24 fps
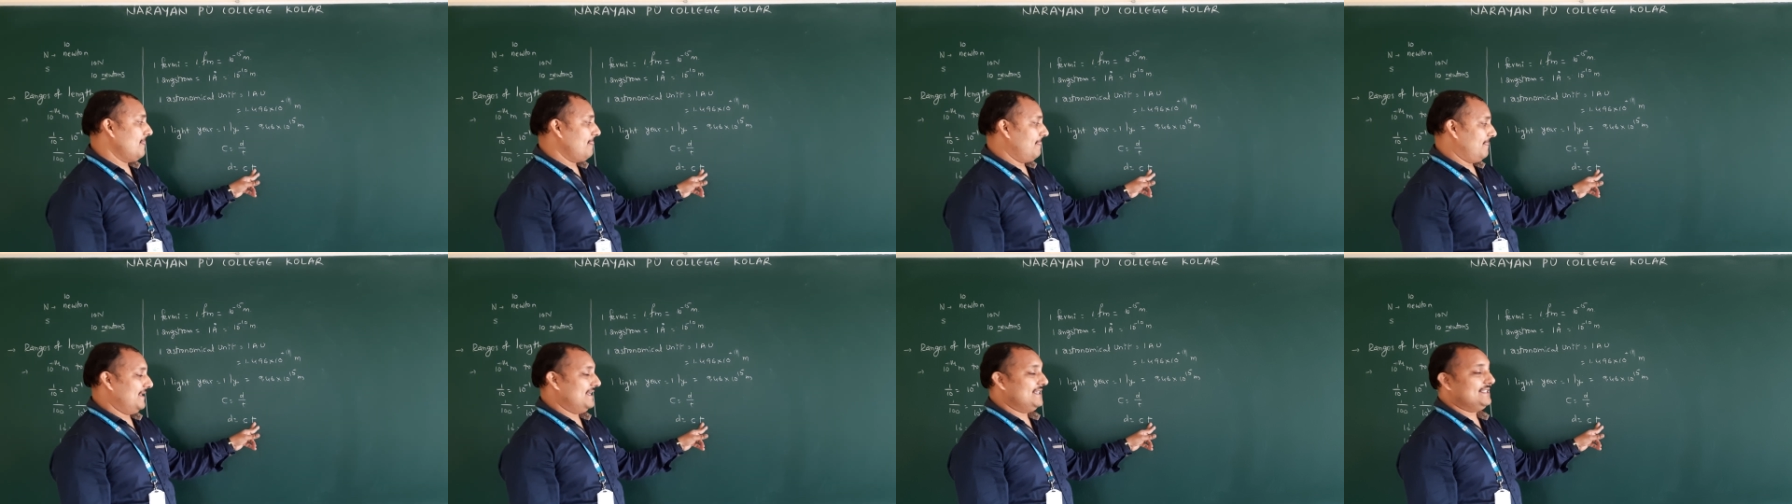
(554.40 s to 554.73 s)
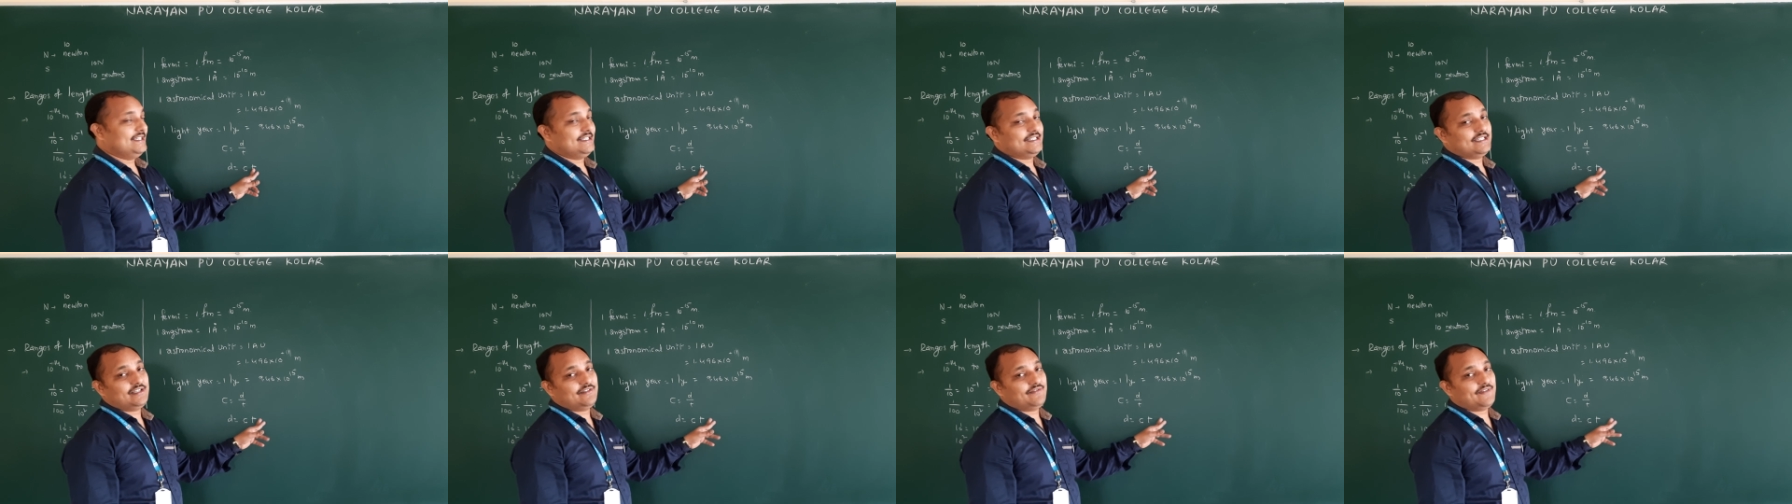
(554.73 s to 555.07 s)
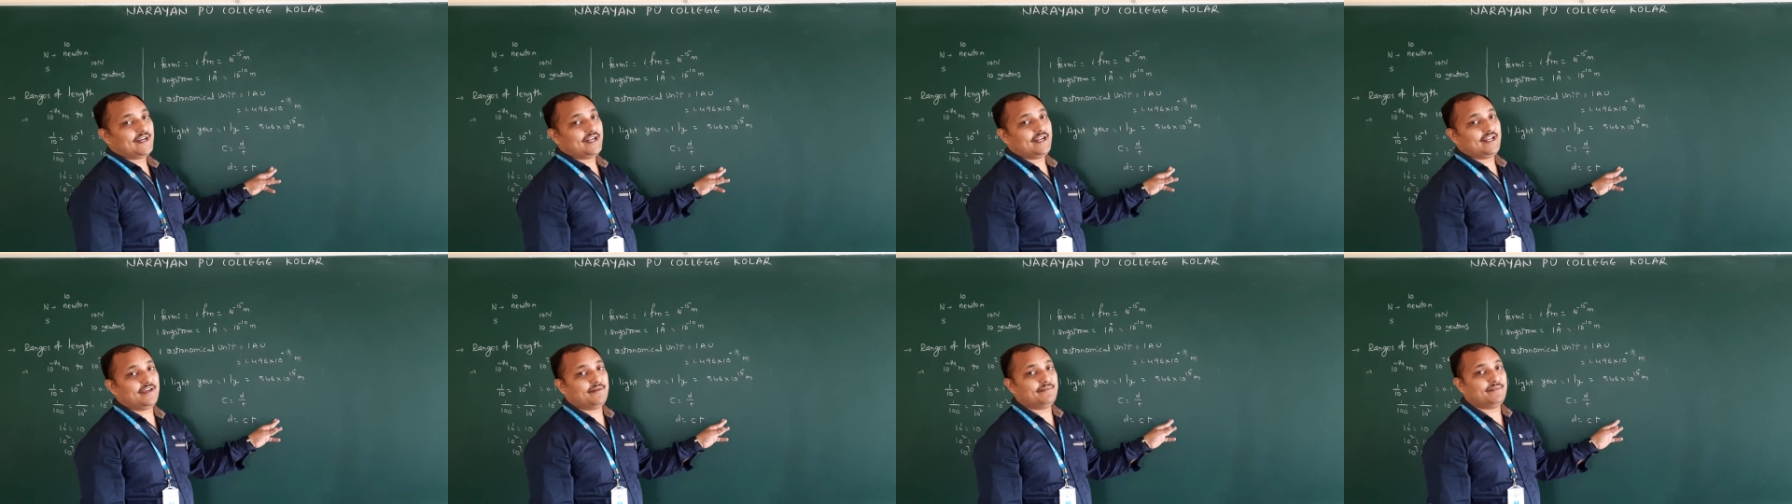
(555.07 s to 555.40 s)

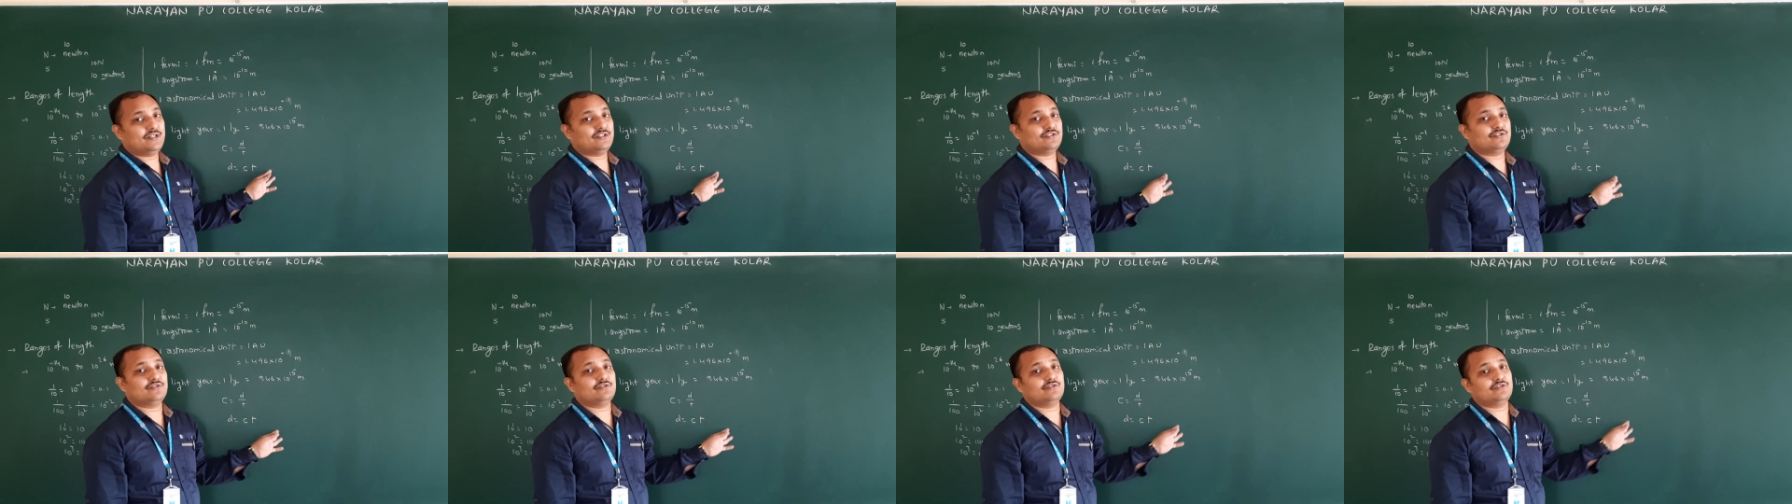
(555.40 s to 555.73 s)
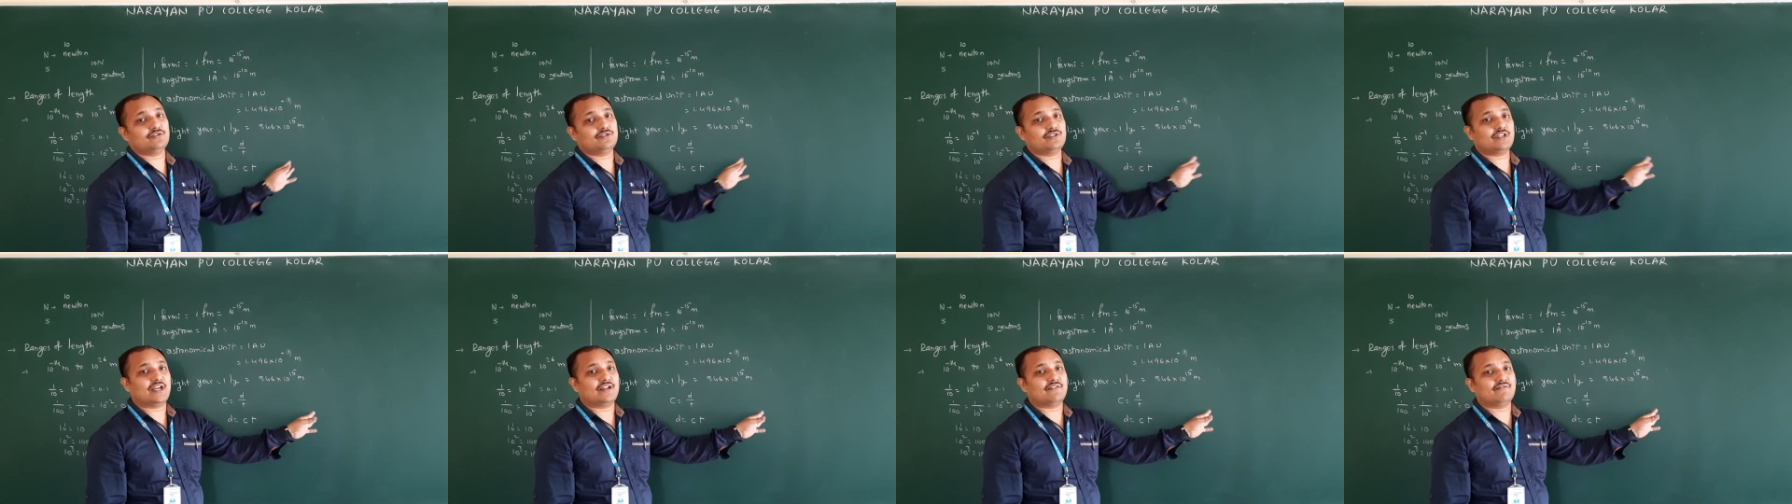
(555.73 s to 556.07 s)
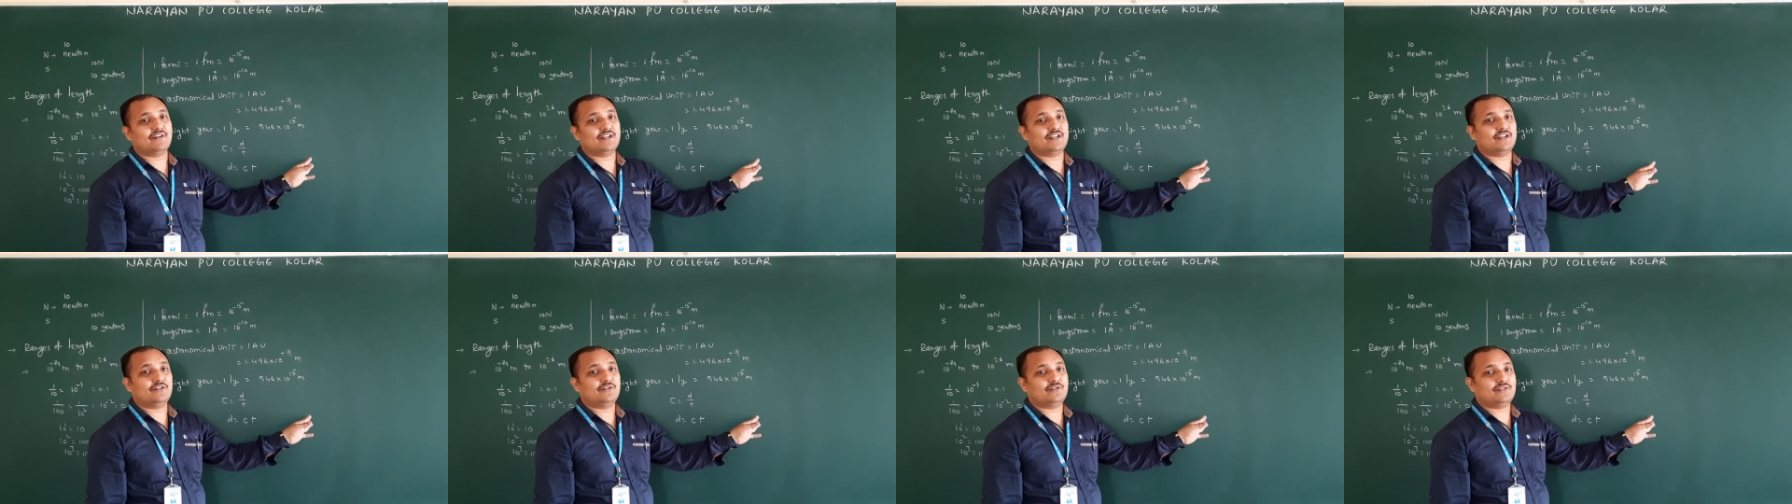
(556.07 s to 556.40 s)
365 days means you should
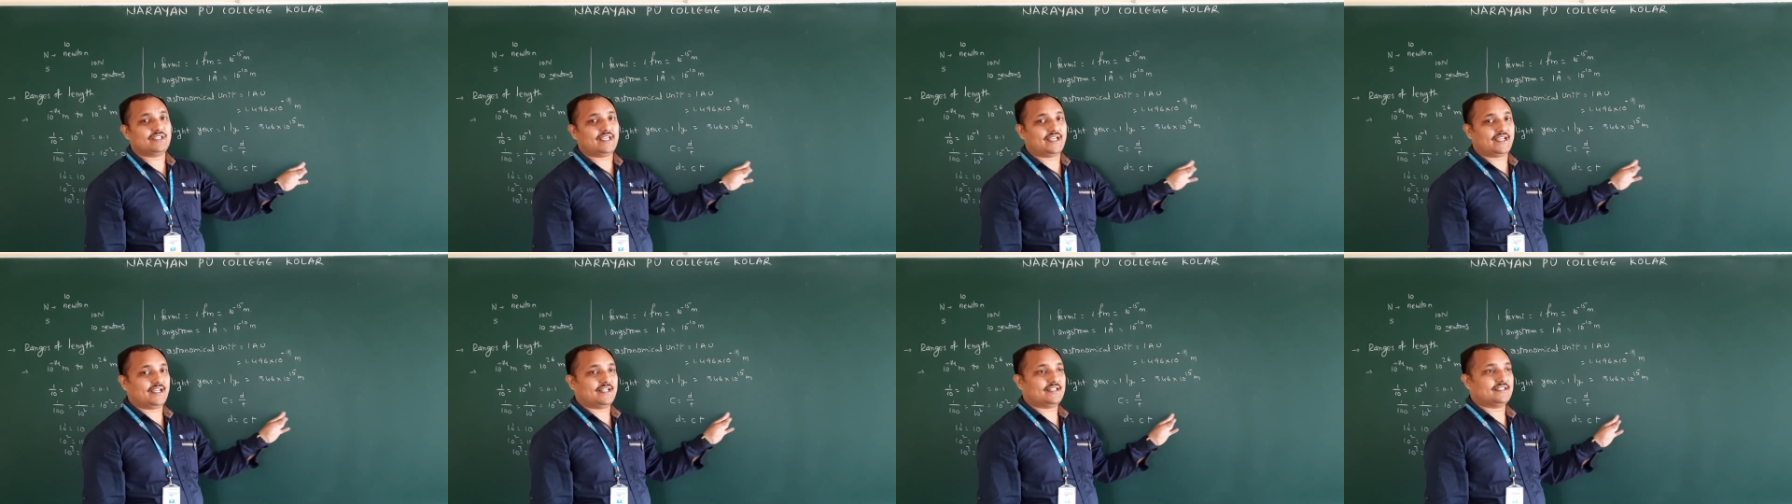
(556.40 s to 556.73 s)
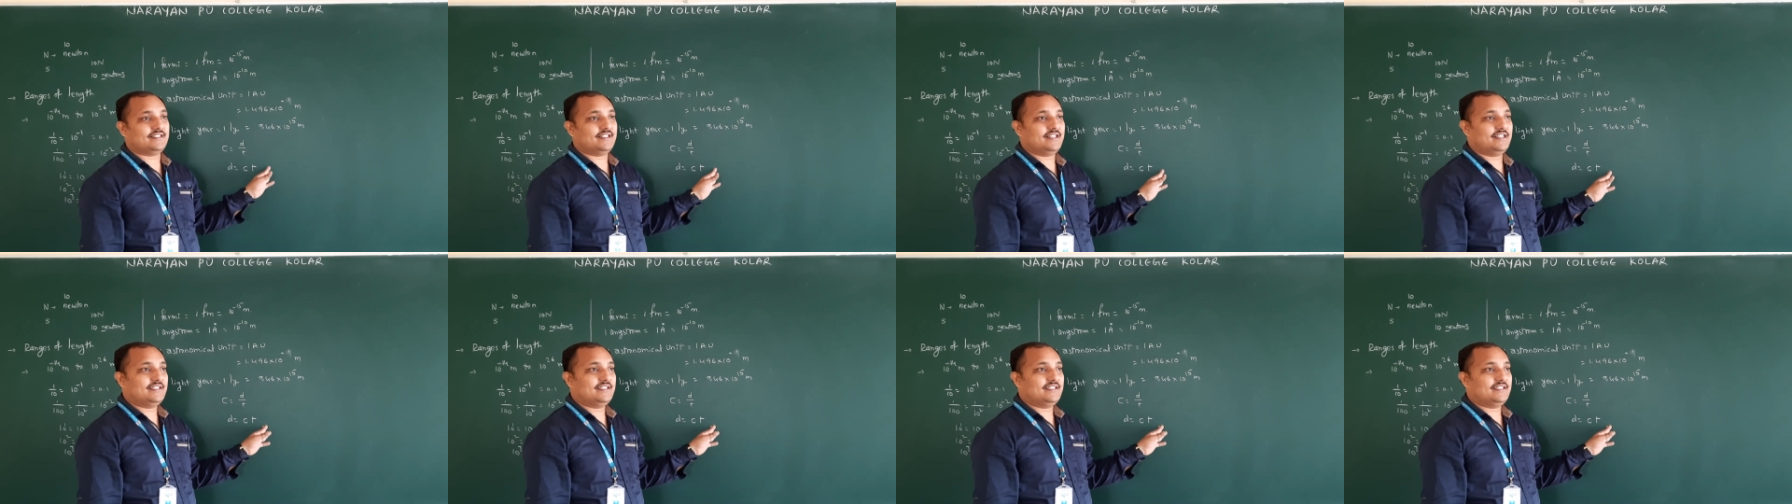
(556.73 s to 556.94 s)
convert into seconds.